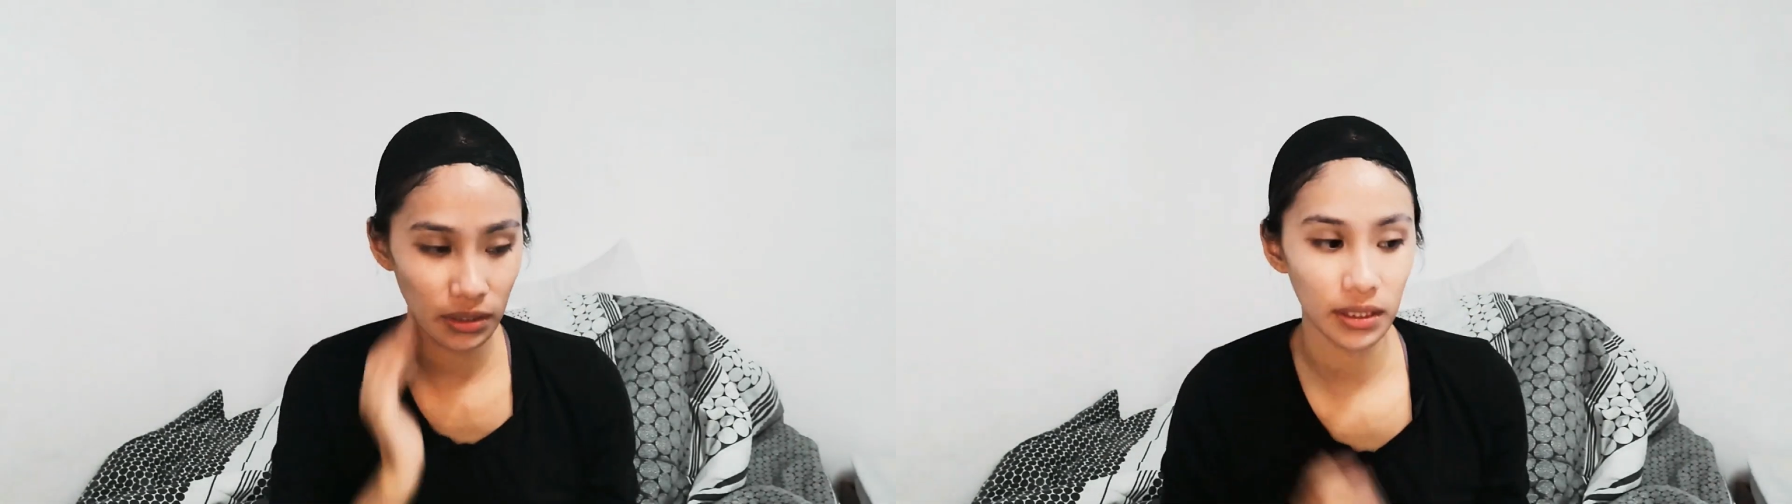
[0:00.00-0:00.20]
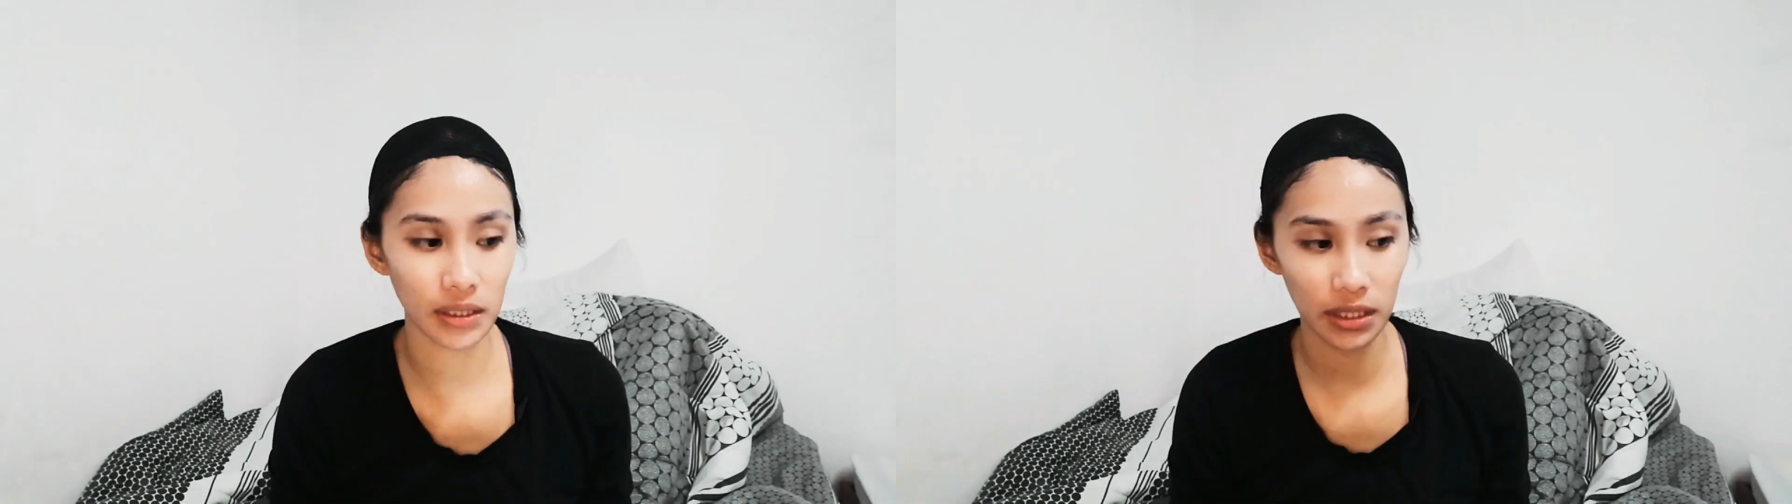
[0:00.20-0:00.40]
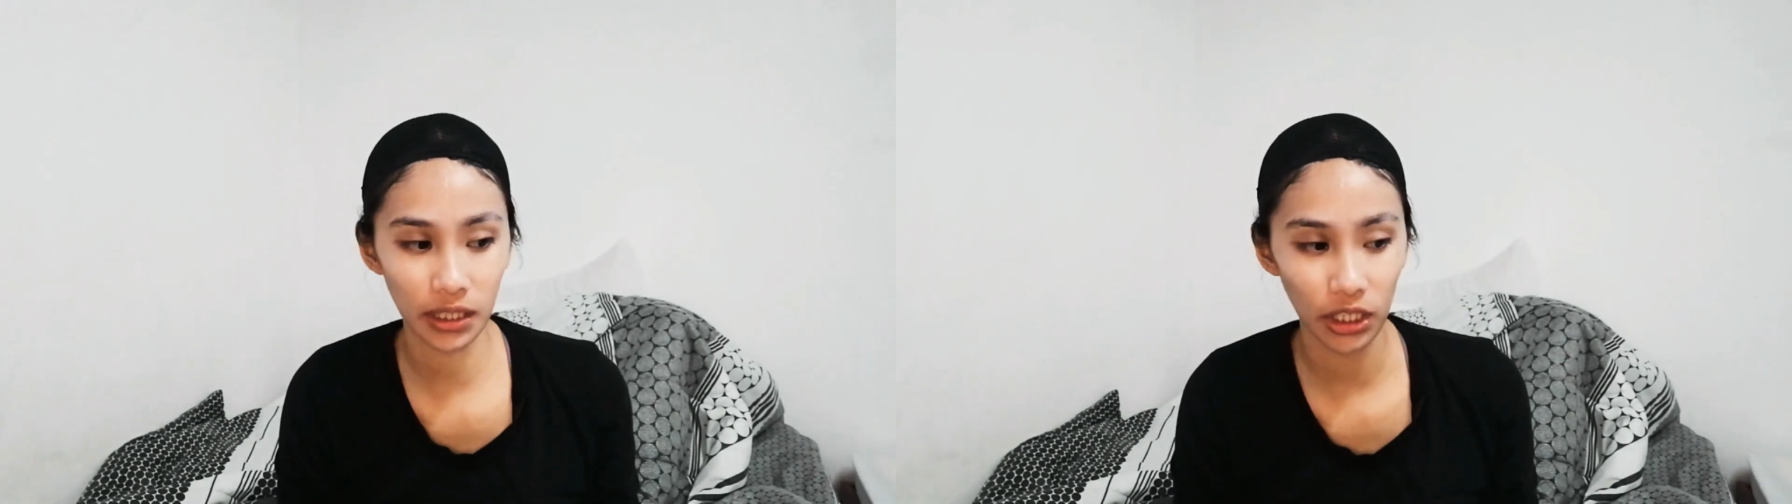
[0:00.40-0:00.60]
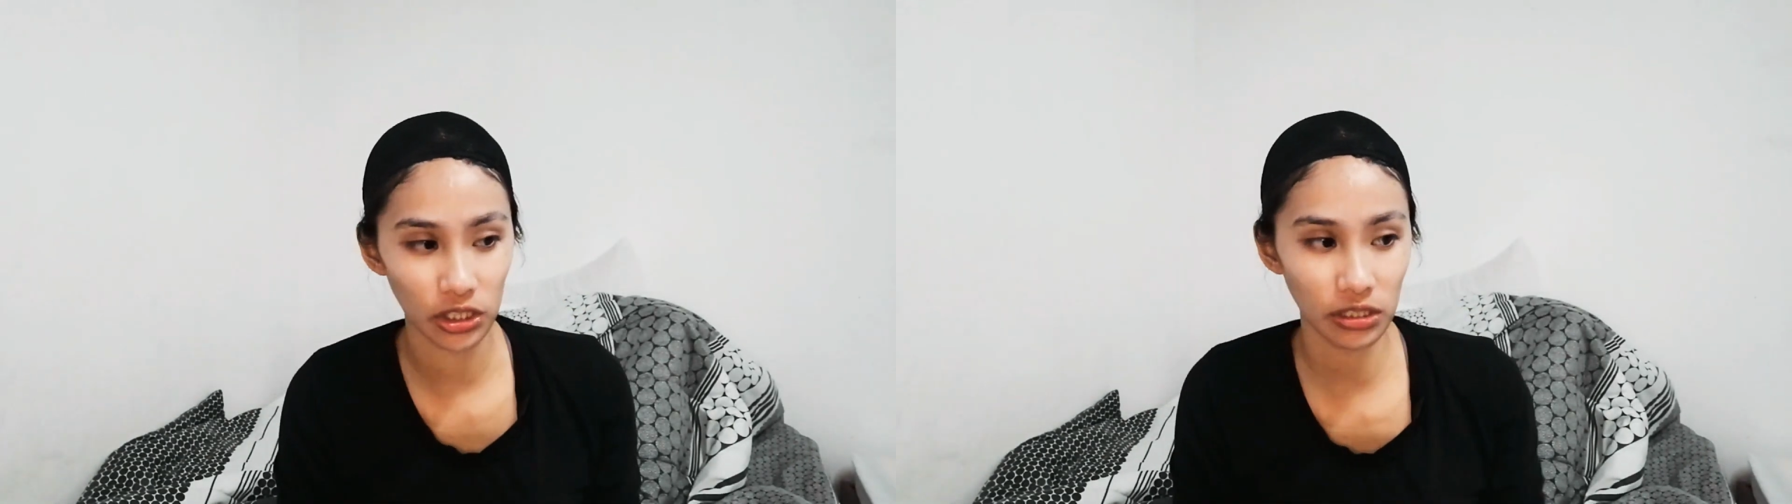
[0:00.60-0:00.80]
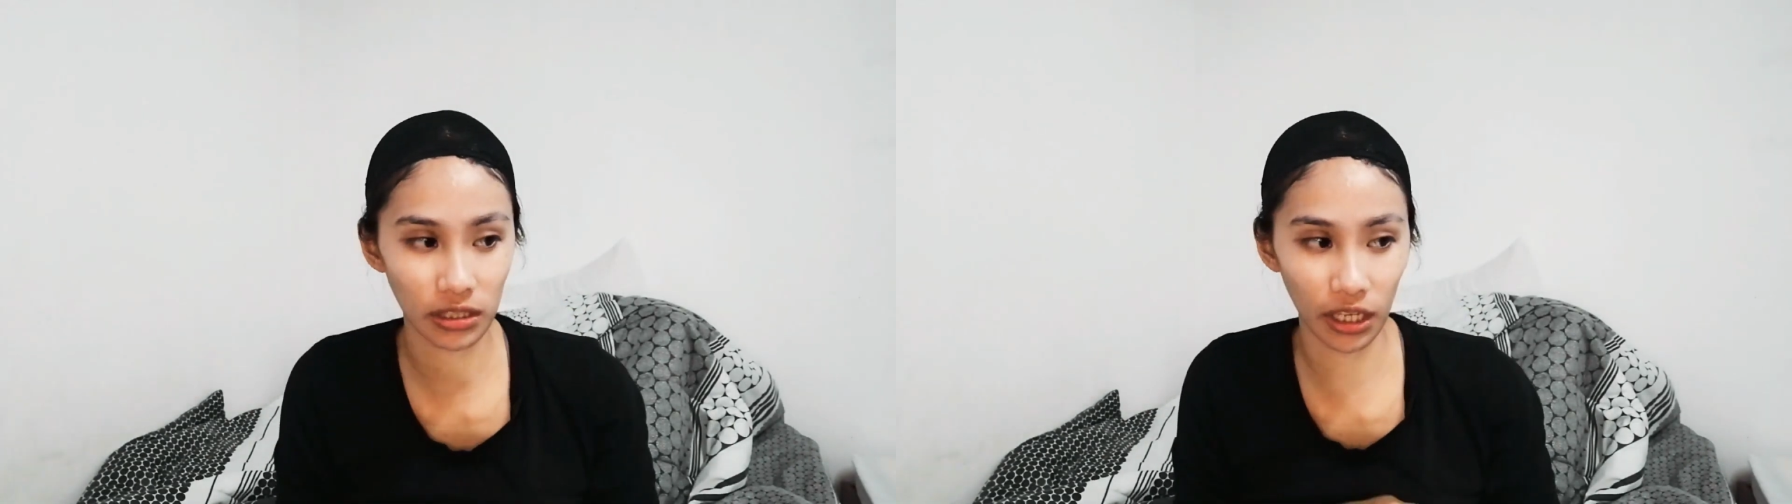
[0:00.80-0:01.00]
as an
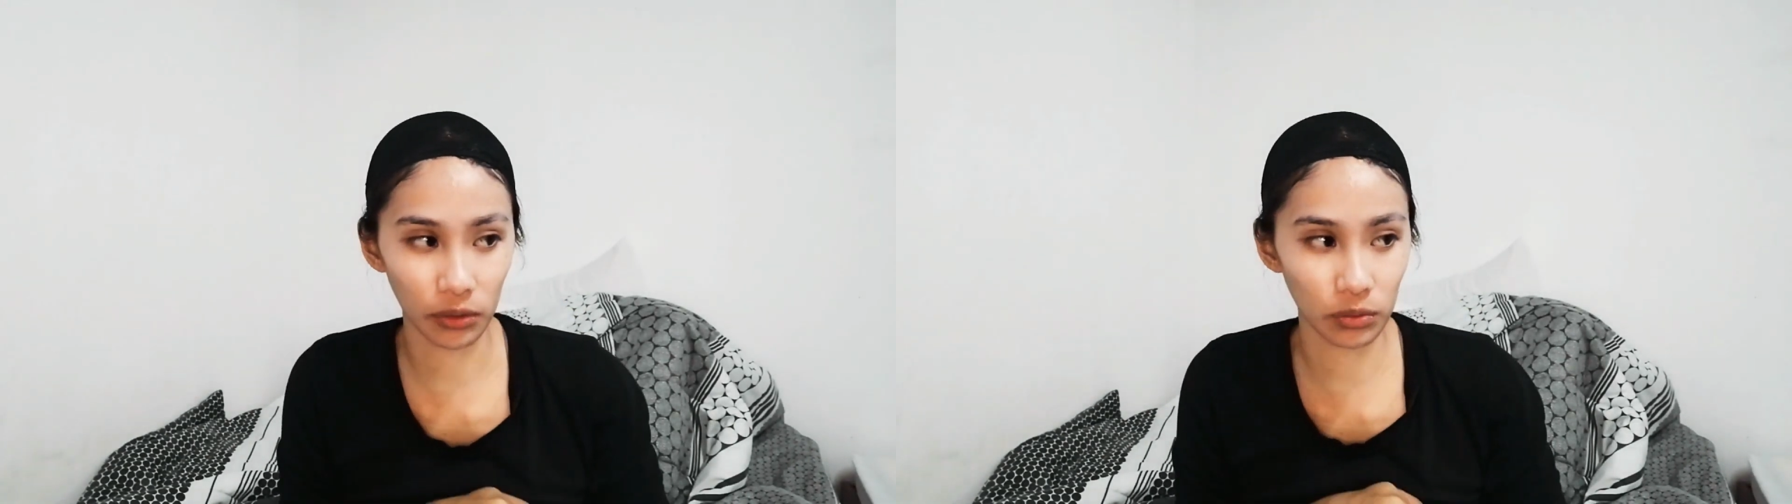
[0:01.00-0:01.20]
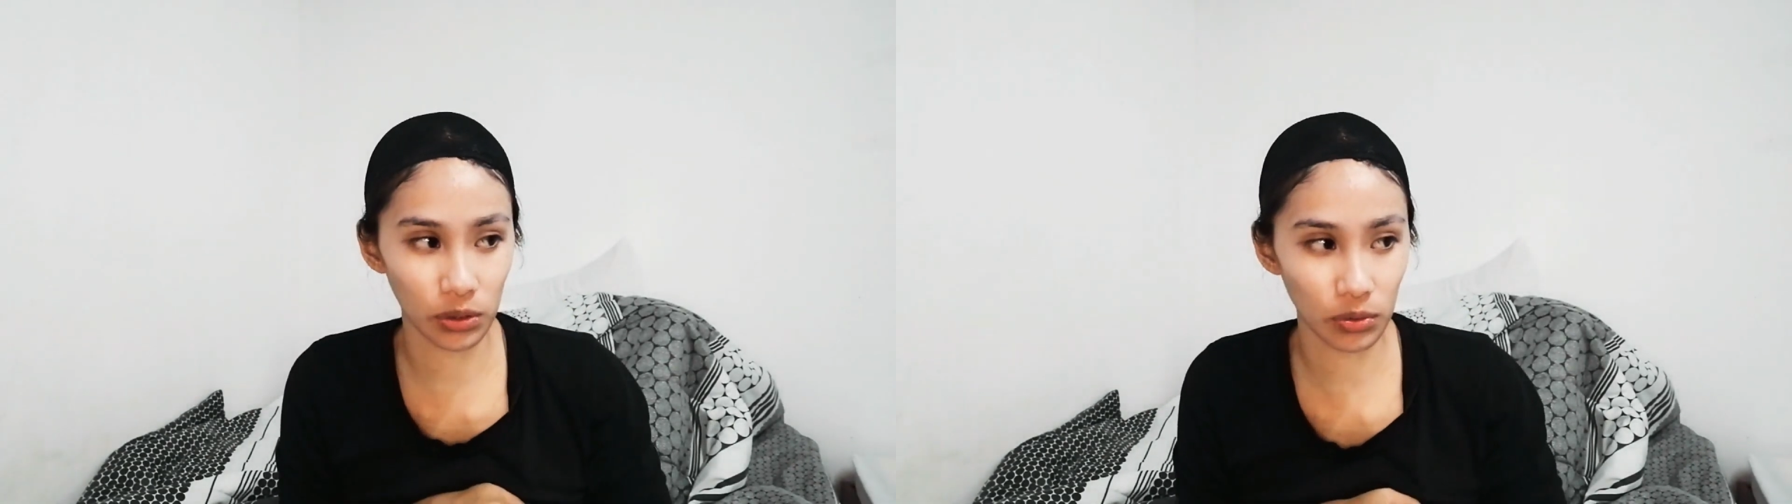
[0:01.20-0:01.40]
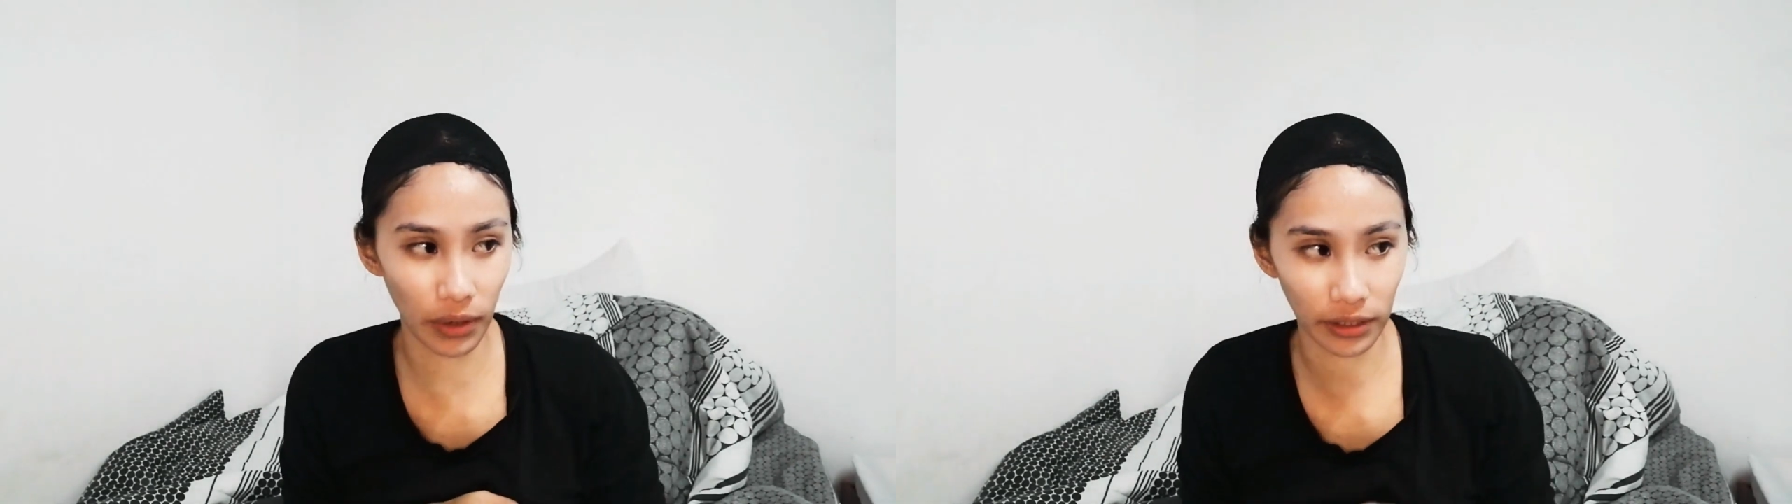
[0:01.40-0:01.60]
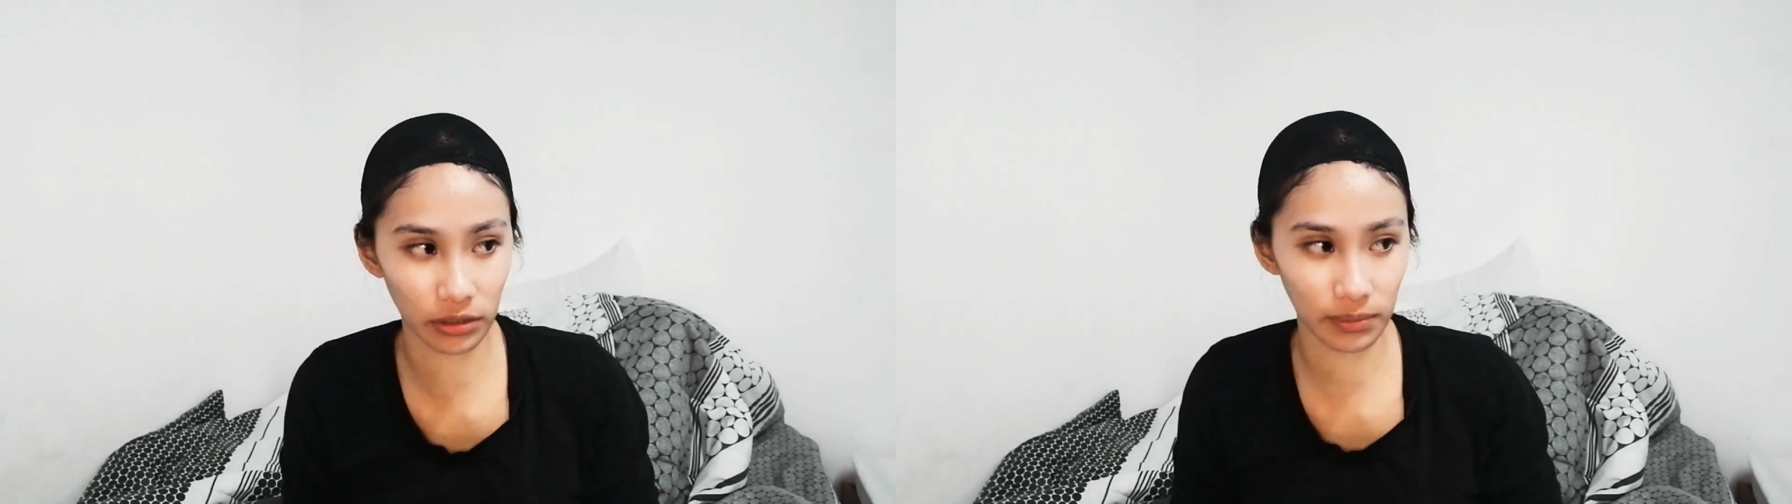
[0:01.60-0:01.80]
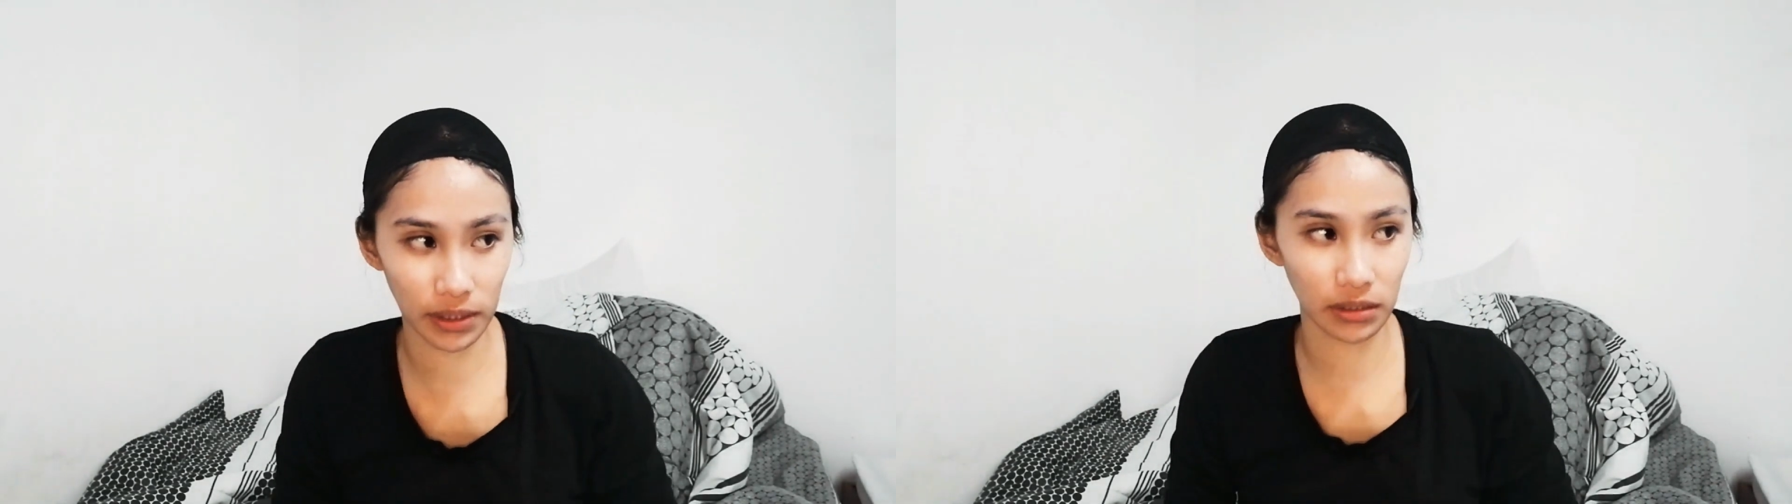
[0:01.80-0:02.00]
Asian, I would
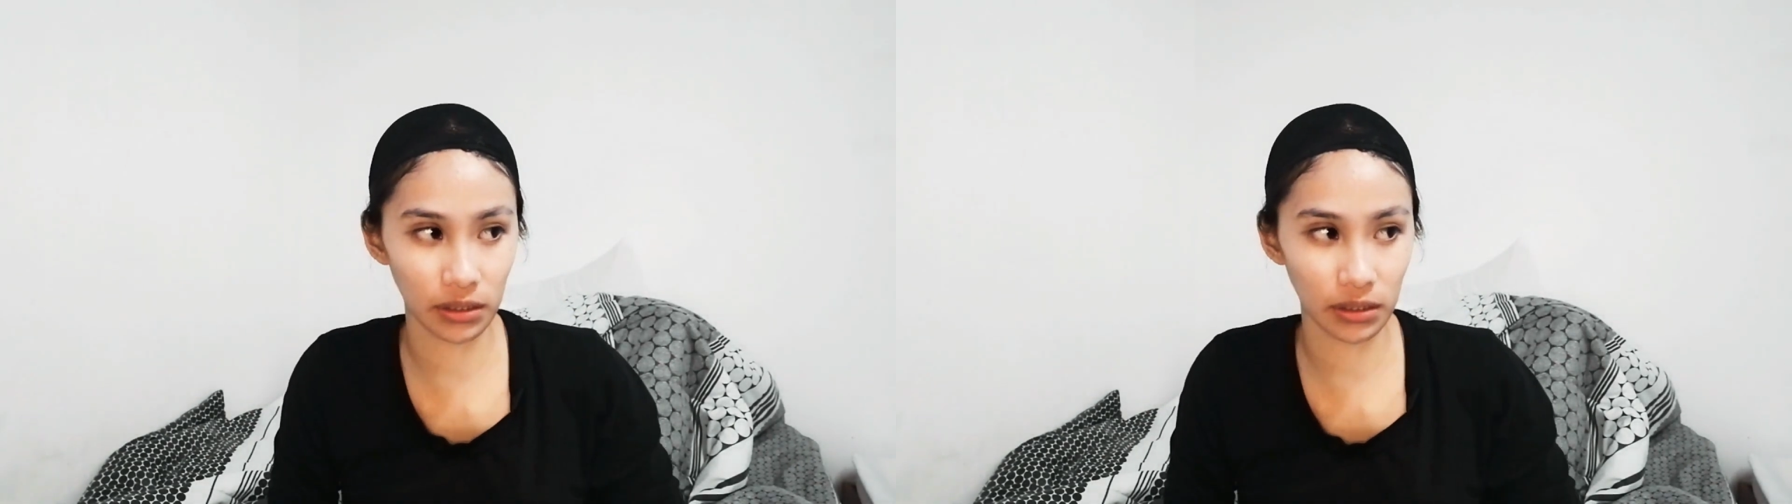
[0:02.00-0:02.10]
recommend